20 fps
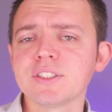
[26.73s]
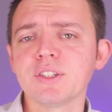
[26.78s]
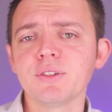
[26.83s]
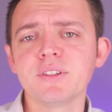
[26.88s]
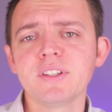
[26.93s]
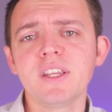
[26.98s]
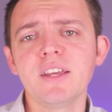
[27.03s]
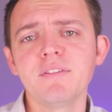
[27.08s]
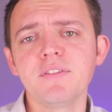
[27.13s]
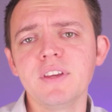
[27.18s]
also
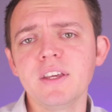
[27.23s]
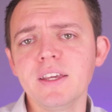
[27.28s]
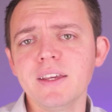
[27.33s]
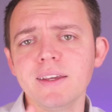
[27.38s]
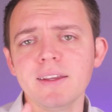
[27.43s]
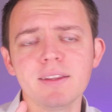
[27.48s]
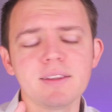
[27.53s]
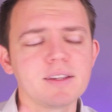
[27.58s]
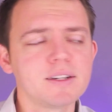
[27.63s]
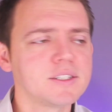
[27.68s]

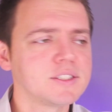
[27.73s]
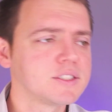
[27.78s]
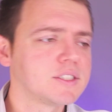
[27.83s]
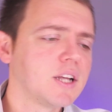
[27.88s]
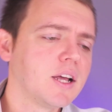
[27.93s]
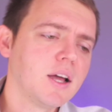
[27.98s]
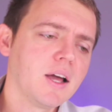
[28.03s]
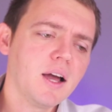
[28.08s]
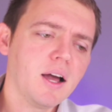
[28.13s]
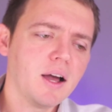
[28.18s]
Divi, there's
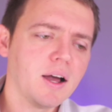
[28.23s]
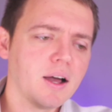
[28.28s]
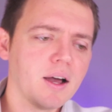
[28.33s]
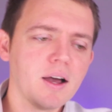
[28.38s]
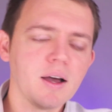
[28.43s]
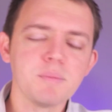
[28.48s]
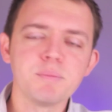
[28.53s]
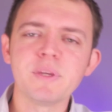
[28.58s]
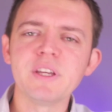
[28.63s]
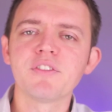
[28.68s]

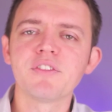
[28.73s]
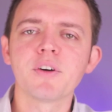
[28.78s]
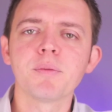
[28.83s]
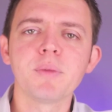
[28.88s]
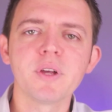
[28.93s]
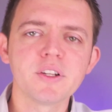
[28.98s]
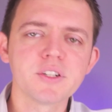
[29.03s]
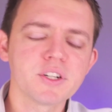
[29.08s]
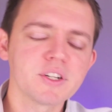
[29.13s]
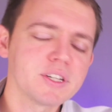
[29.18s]
uh, Beaver
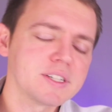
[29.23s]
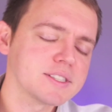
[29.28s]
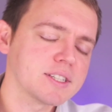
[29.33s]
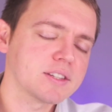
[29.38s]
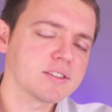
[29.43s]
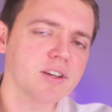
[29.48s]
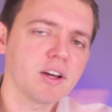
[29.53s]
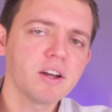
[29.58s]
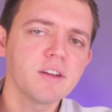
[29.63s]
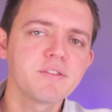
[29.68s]
Builder, there's a
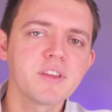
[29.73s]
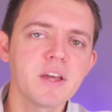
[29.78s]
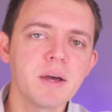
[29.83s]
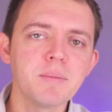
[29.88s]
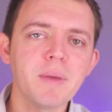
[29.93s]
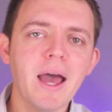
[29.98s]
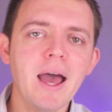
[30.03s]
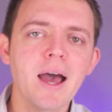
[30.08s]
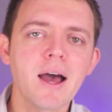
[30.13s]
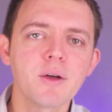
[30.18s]
ton of
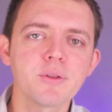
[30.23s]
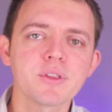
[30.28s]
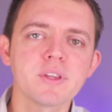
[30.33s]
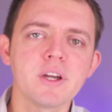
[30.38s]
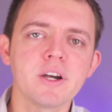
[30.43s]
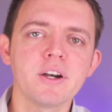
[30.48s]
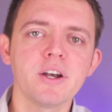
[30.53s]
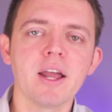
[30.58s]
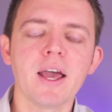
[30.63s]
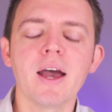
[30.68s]
them out
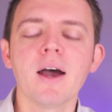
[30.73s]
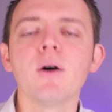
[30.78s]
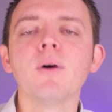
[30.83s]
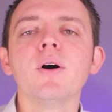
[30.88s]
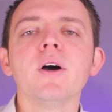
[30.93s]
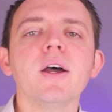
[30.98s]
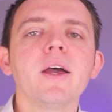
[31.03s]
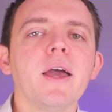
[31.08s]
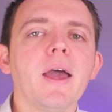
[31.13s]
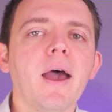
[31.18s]
there
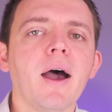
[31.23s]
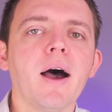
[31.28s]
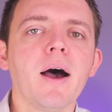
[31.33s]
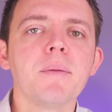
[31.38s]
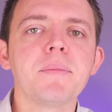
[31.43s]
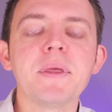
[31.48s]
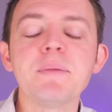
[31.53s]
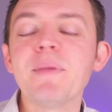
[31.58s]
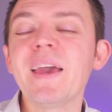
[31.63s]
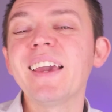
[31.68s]
now.
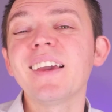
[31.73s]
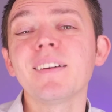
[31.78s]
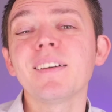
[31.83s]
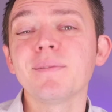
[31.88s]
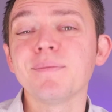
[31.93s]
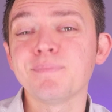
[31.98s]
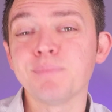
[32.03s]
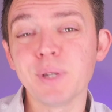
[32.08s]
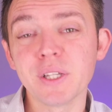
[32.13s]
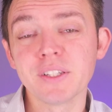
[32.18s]
Uh, they make
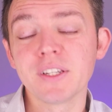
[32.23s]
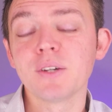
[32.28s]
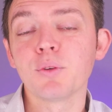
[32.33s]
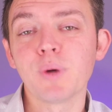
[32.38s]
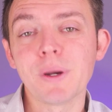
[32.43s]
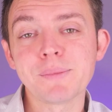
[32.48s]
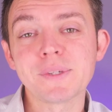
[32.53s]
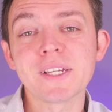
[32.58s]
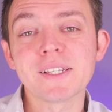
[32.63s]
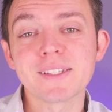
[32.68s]
building
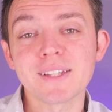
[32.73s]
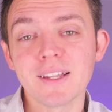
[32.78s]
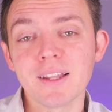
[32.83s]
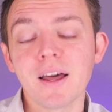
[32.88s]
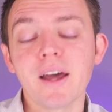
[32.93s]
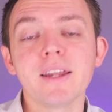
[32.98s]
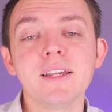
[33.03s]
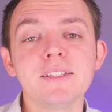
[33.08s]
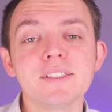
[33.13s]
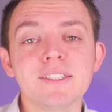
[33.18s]
websites a
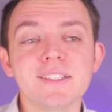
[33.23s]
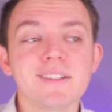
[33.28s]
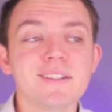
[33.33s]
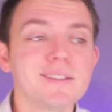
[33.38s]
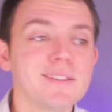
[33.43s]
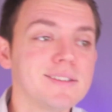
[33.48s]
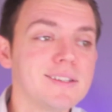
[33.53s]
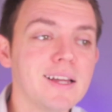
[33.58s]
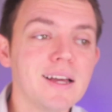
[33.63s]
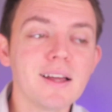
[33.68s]
lot
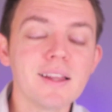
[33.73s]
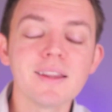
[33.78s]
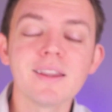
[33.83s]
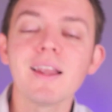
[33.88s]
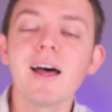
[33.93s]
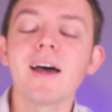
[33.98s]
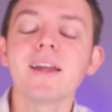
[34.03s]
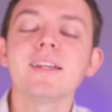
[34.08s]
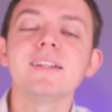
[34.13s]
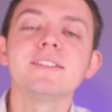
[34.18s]
easier, a
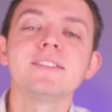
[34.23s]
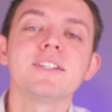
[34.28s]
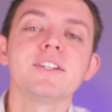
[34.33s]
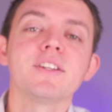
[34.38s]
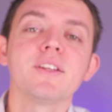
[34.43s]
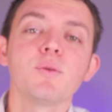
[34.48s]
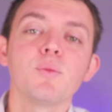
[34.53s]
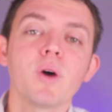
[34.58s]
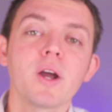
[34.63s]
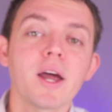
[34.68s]
lot easier
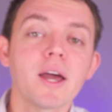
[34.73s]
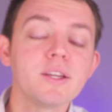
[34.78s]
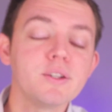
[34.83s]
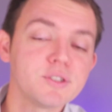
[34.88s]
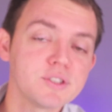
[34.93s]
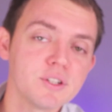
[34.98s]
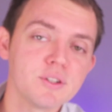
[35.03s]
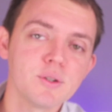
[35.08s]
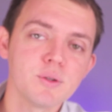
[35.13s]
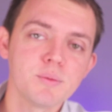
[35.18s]
than what I
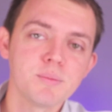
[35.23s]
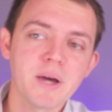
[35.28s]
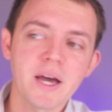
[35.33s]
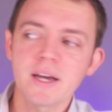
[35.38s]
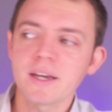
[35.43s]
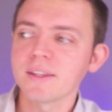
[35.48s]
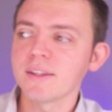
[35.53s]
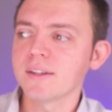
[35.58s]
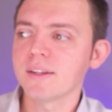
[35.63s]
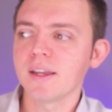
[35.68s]
used to do
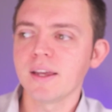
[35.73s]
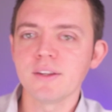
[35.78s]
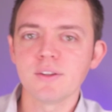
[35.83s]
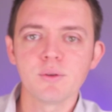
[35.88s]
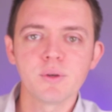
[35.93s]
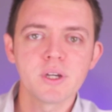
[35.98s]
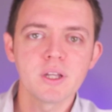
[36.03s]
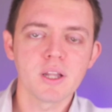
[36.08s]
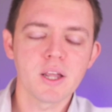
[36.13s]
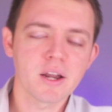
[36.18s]
back in the day,
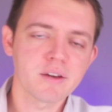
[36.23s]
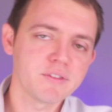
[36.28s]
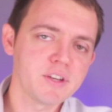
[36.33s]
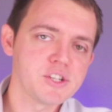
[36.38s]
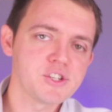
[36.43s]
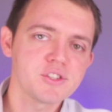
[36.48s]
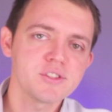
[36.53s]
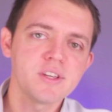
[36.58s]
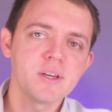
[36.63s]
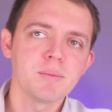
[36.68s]
doing a lot of
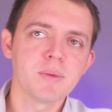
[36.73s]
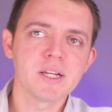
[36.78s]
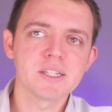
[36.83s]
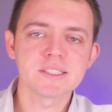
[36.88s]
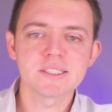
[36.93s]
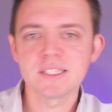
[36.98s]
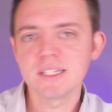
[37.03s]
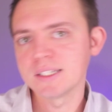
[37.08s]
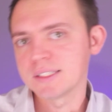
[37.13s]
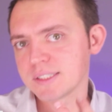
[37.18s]
HTML,
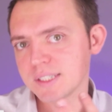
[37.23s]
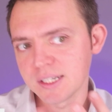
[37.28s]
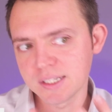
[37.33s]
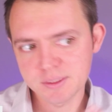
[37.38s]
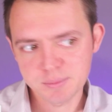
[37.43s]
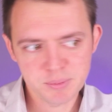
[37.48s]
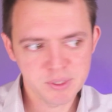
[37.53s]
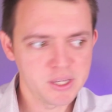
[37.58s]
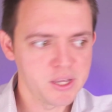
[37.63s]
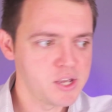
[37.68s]

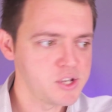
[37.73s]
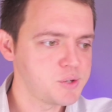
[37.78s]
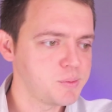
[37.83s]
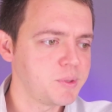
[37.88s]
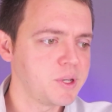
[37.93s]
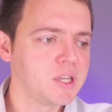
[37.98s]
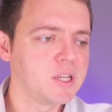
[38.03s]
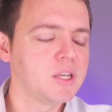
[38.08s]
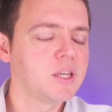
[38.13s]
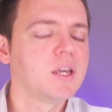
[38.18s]
CSS,
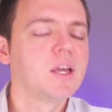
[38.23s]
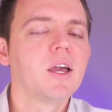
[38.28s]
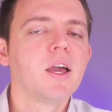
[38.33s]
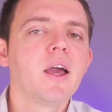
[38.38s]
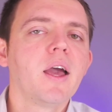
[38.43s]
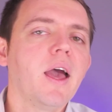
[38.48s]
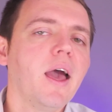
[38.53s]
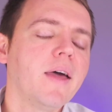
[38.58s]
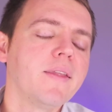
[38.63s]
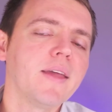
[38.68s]
PHP,
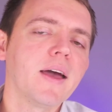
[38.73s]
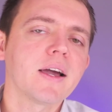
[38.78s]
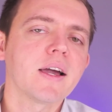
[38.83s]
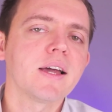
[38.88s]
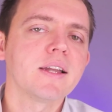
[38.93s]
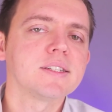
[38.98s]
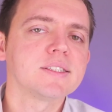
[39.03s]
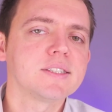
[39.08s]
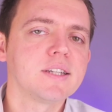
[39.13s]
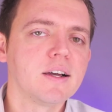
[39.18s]
and that
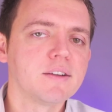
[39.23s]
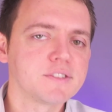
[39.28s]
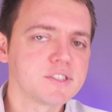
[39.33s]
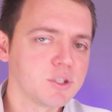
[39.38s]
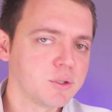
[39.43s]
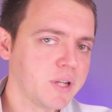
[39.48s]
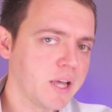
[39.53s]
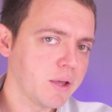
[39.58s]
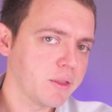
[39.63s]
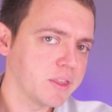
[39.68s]
kind of stuff.
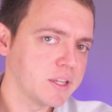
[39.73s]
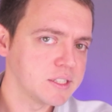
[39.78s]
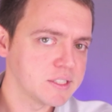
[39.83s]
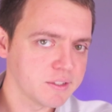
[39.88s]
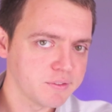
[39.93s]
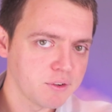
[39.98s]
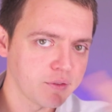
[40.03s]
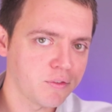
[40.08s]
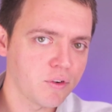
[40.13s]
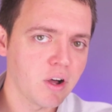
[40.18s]
So now things
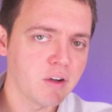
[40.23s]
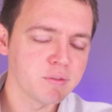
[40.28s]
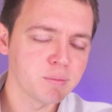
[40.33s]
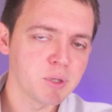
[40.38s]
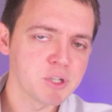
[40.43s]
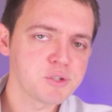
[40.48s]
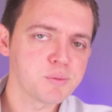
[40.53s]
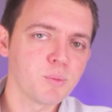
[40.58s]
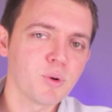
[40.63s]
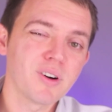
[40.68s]
have evolved
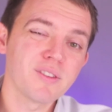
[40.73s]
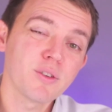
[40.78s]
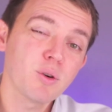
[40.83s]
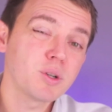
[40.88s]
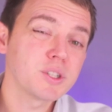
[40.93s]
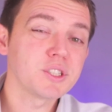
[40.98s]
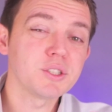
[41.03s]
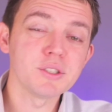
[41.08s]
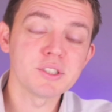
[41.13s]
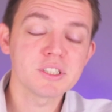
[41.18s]
much more. Of
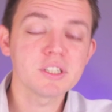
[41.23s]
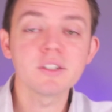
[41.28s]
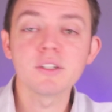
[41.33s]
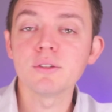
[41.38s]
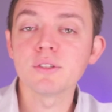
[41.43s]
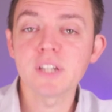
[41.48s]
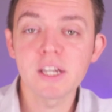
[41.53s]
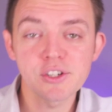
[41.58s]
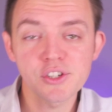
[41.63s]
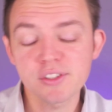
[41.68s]
course, you still
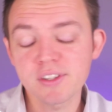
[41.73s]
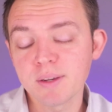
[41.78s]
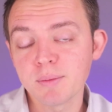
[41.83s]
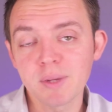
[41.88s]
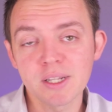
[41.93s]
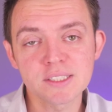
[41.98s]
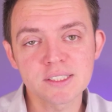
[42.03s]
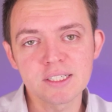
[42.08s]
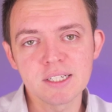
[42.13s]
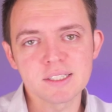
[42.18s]
use
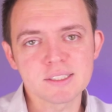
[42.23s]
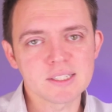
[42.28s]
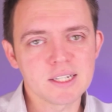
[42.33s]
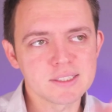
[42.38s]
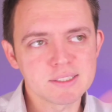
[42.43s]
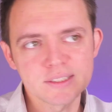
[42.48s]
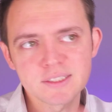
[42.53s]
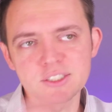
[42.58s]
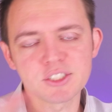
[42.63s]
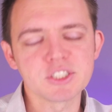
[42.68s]
HTML,
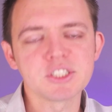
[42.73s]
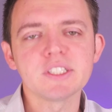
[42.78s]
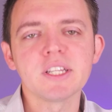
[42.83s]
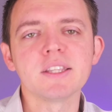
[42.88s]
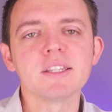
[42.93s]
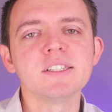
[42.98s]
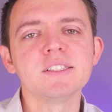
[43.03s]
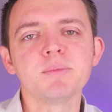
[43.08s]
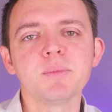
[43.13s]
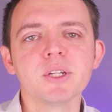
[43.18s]
CSS, it's just
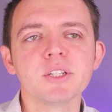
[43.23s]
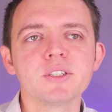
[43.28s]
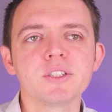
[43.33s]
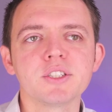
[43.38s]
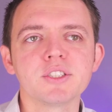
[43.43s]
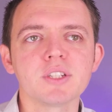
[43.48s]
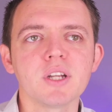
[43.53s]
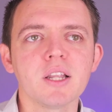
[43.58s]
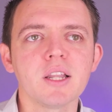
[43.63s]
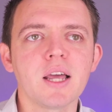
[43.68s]
that these
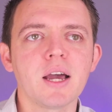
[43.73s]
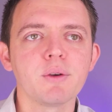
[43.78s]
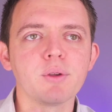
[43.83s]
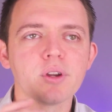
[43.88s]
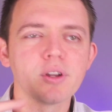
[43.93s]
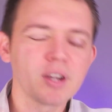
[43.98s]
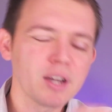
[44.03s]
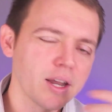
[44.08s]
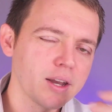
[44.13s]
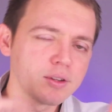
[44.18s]
builders allow you
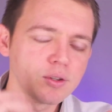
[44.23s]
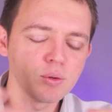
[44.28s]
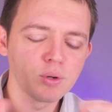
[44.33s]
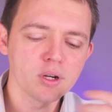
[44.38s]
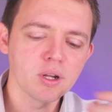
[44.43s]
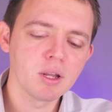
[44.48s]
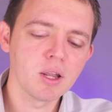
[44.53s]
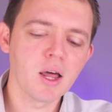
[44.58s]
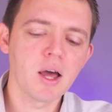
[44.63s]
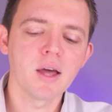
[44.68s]
to kind of do
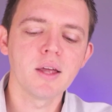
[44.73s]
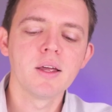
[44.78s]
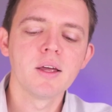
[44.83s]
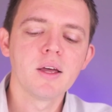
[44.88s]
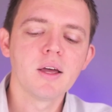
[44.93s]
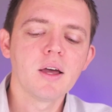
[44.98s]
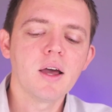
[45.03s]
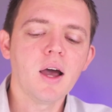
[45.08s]
it a lot